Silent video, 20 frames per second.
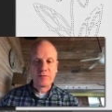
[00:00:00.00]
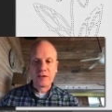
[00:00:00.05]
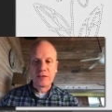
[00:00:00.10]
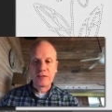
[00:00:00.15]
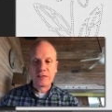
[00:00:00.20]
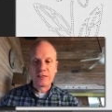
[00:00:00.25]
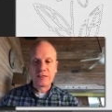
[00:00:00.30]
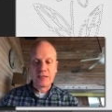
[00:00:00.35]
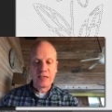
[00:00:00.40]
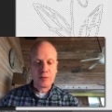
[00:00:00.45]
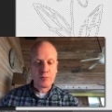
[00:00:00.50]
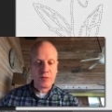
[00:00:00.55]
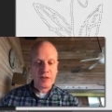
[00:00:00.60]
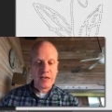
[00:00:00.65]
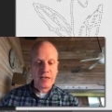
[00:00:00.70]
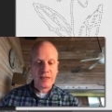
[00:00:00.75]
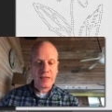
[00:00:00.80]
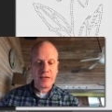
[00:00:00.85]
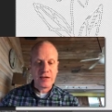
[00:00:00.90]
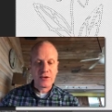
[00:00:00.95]
I'll just select
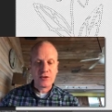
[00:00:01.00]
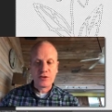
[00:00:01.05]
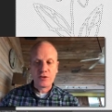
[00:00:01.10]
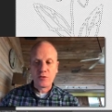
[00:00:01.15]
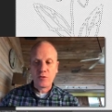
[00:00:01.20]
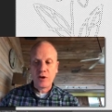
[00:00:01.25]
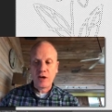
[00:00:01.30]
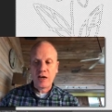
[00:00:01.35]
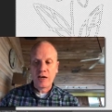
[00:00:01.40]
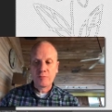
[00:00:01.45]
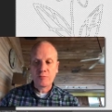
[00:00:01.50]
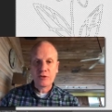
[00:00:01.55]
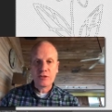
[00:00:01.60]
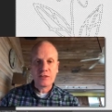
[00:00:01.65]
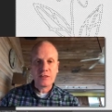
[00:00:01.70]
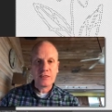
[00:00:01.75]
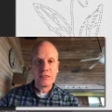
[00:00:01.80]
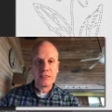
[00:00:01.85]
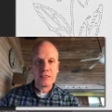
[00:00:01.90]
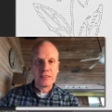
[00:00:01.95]
black there and do
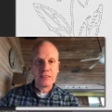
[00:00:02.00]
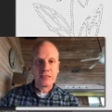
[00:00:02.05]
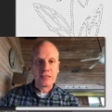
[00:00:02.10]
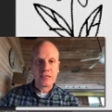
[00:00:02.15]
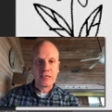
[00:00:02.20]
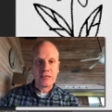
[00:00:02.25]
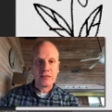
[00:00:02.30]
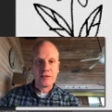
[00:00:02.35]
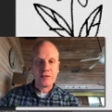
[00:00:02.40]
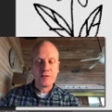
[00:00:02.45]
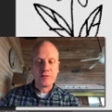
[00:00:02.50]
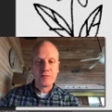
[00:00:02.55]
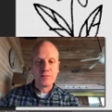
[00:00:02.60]
Option Delete.